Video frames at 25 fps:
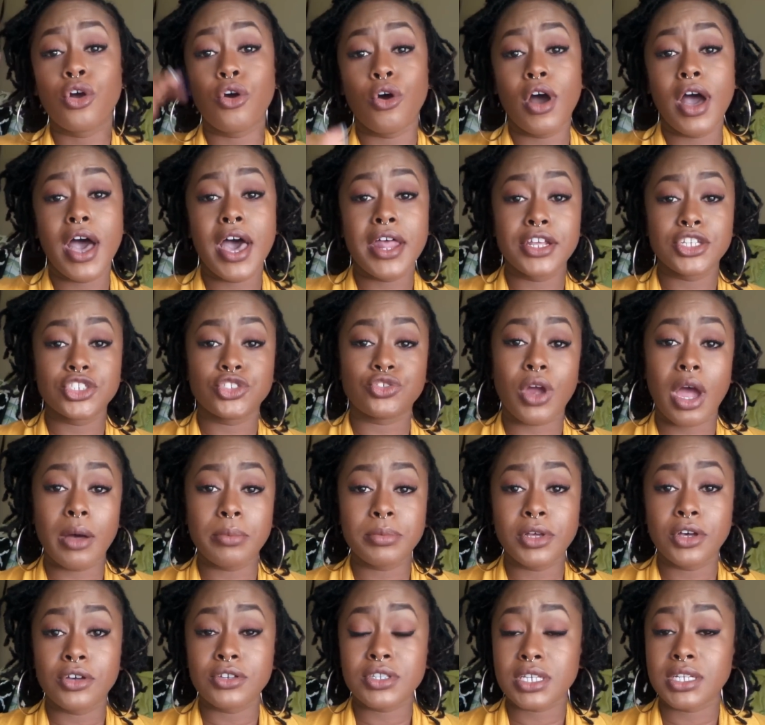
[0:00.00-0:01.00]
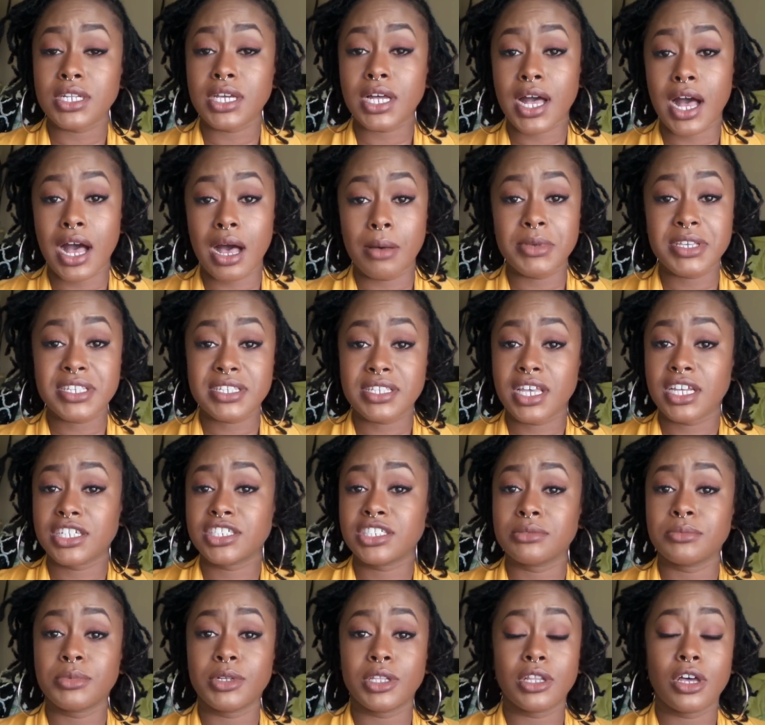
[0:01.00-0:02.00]
go ahead and drop those in the comment
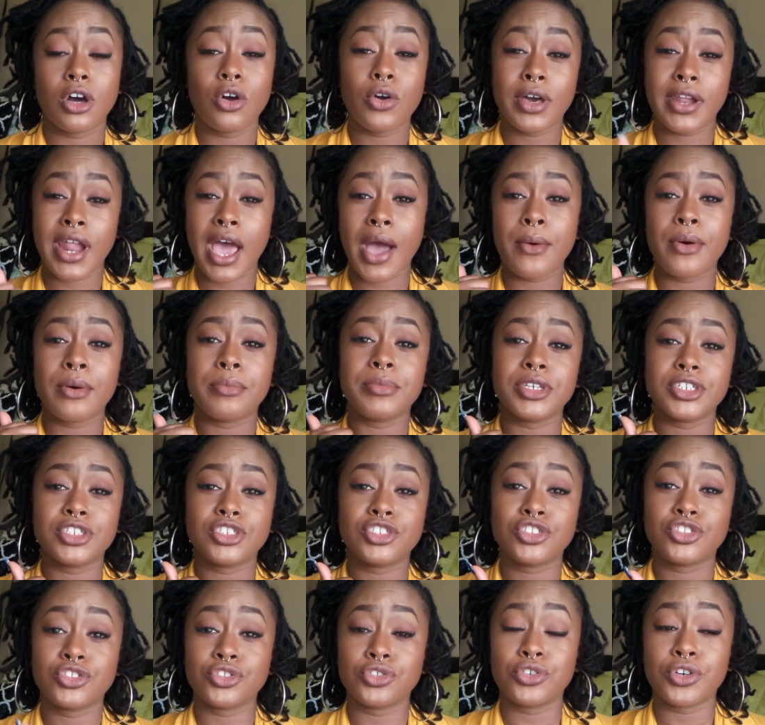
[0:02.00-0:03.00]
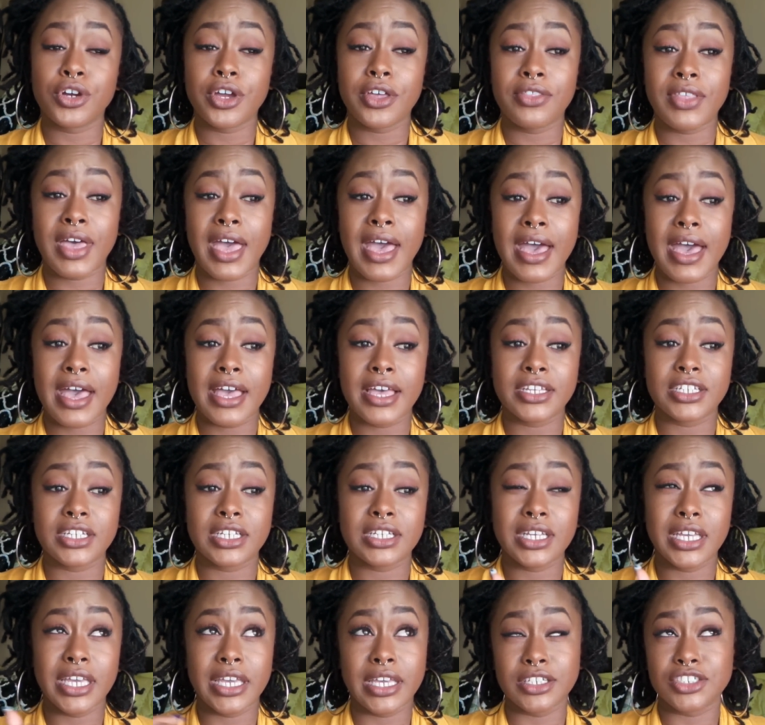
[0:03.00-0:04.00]
section below, and I will be sure that
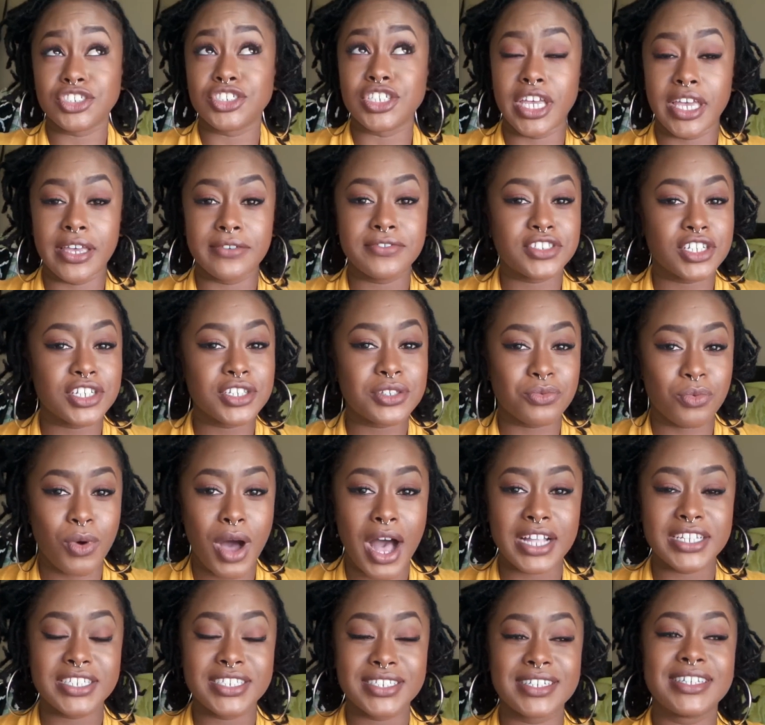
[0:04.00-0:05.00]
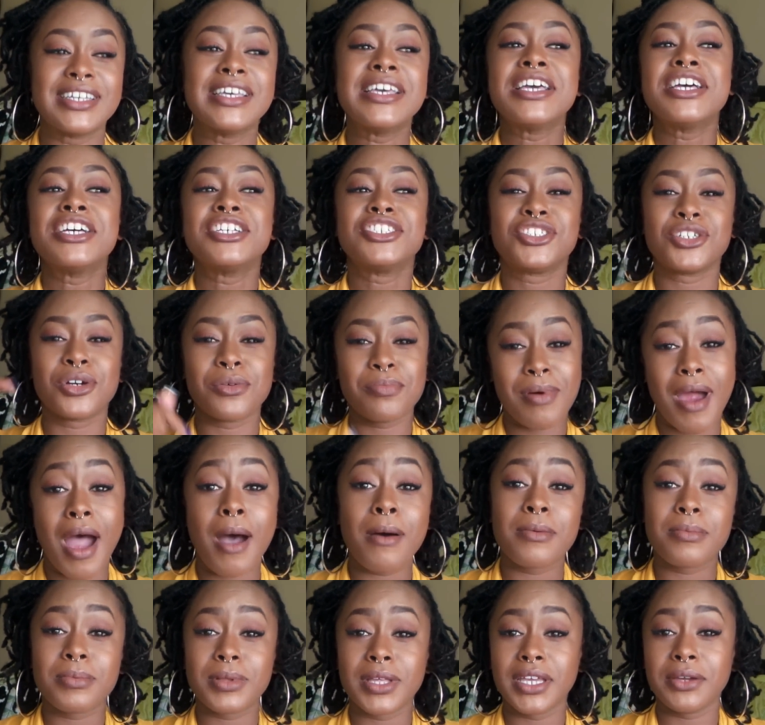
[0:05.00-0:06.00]
if she's watching, she'll
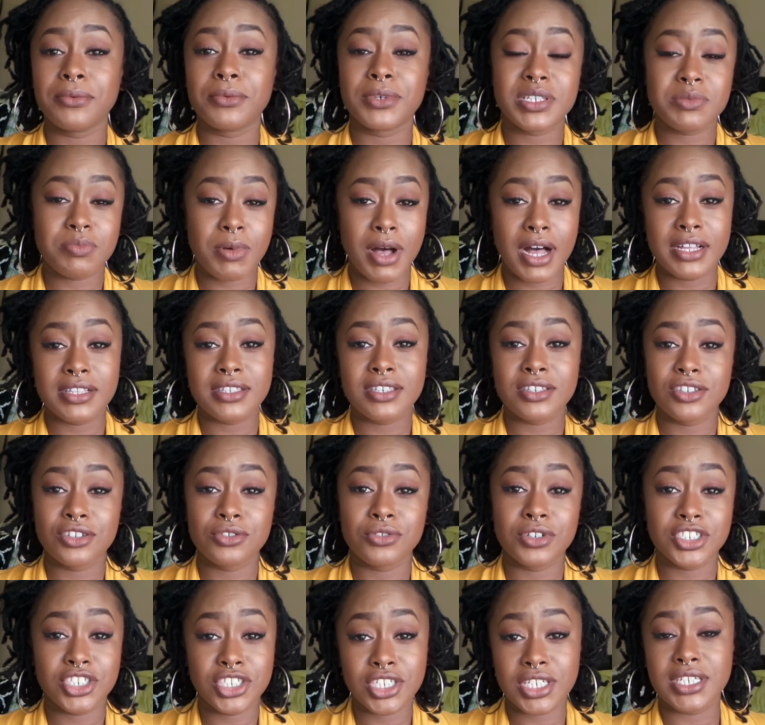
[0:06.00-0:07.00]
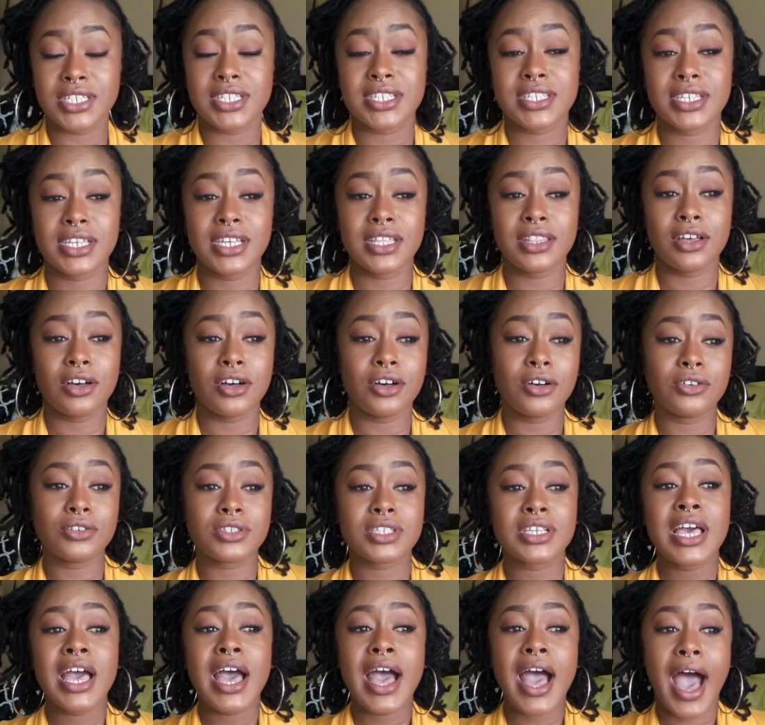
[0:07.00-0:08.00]
probably respond to you and she can see
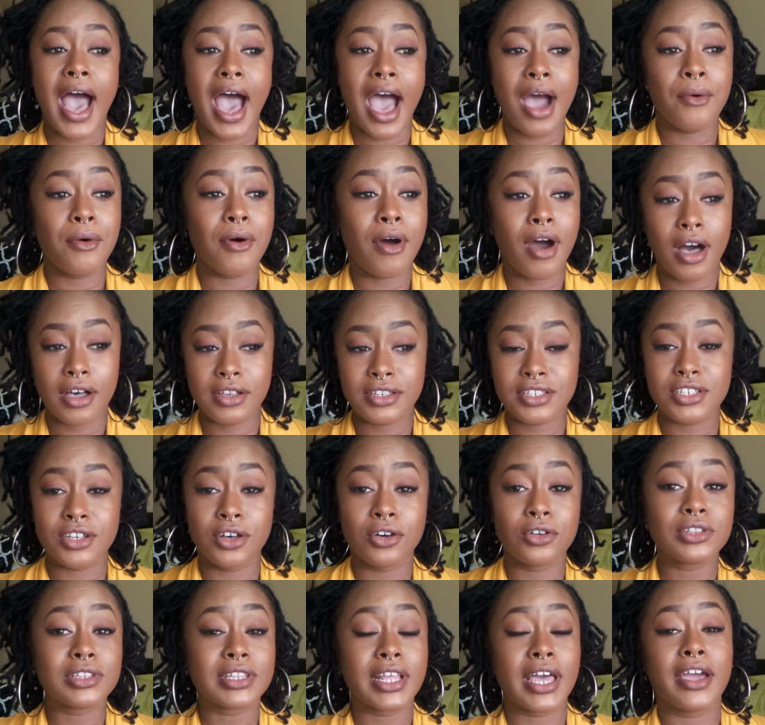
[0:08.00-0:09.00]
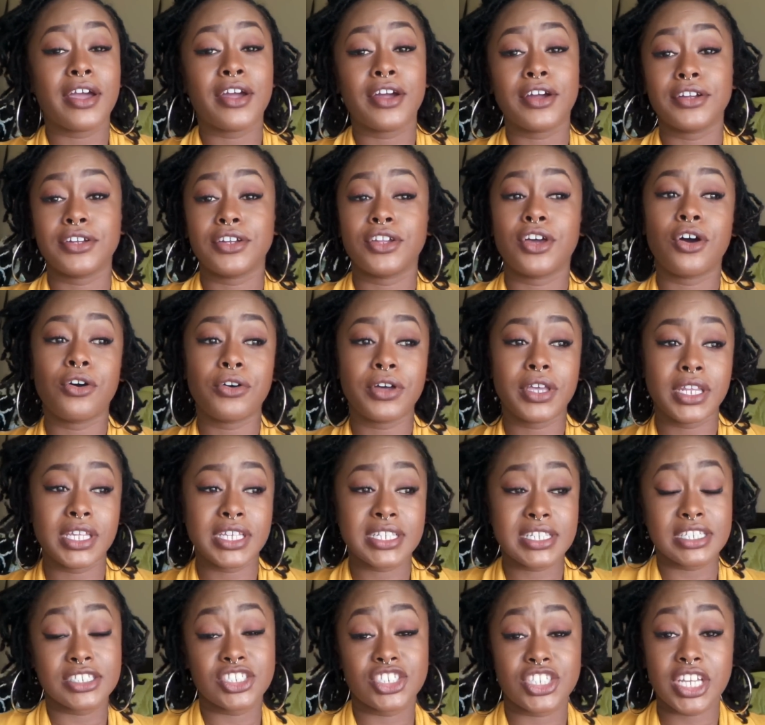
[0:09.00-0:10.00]
those. I will also let her know any
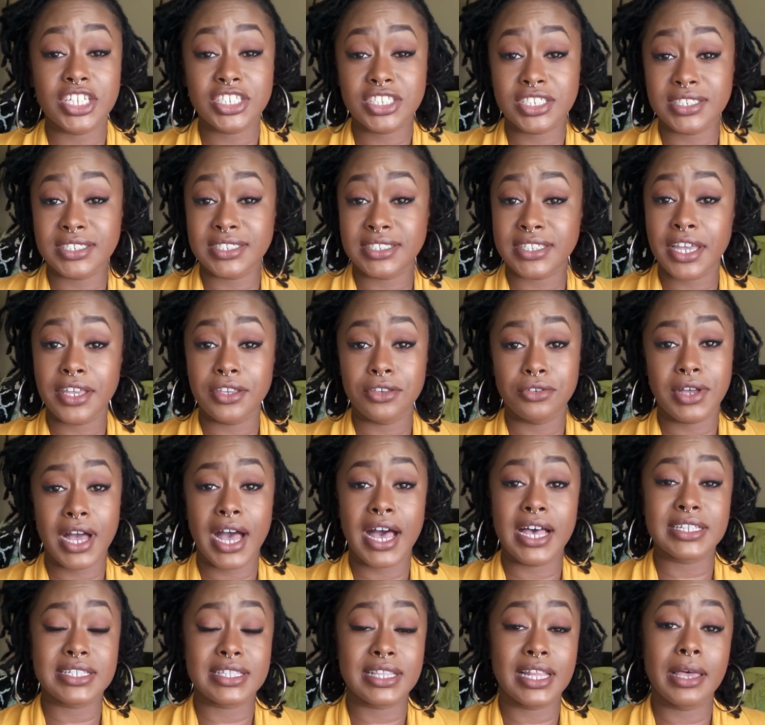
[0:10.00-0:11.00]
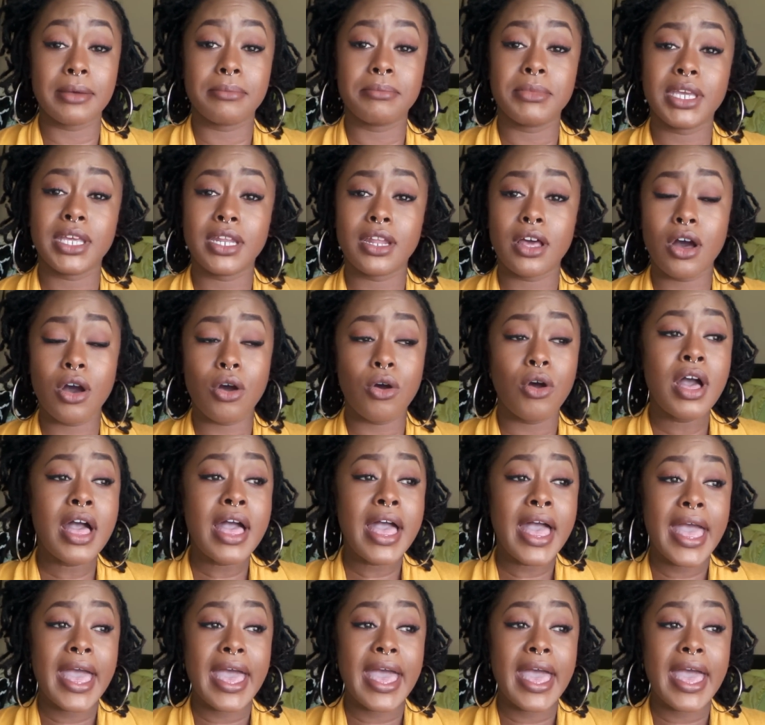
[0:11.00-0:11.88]
suggestions that you guys let me know.